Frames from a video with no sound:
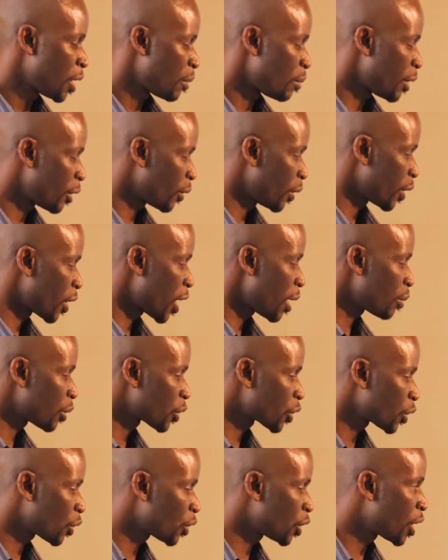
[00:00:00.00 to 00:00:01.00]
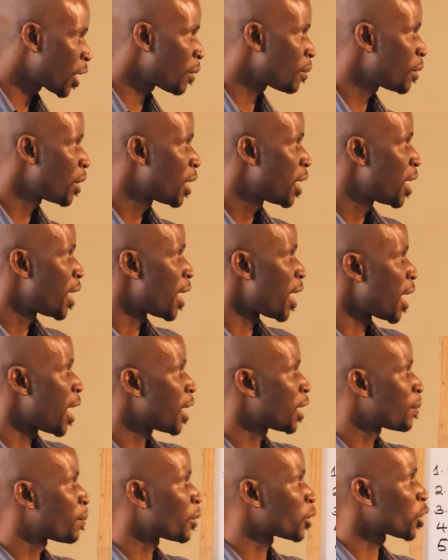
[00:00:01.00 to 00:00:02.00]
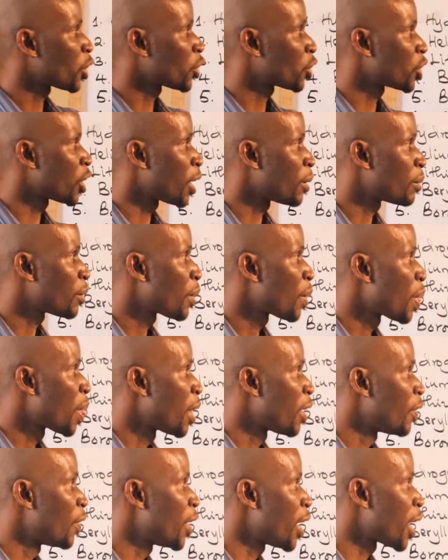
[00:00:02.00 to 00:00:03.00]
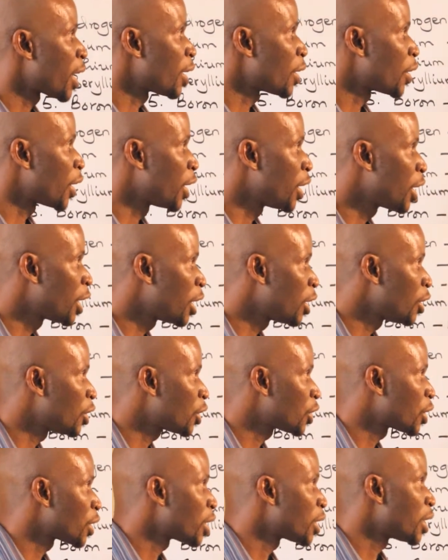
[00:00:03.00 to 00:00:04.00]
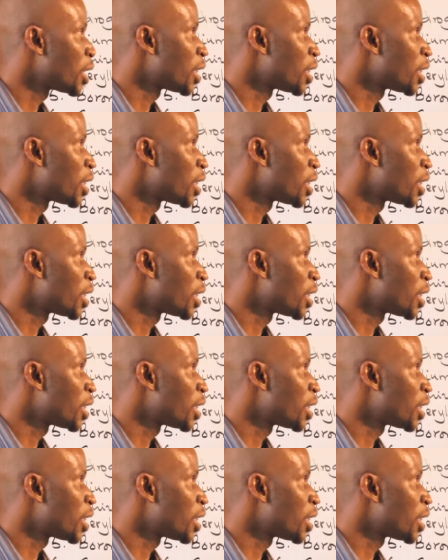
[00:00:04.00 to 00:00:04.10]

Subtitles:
But when it comes to sodium and potassium, the English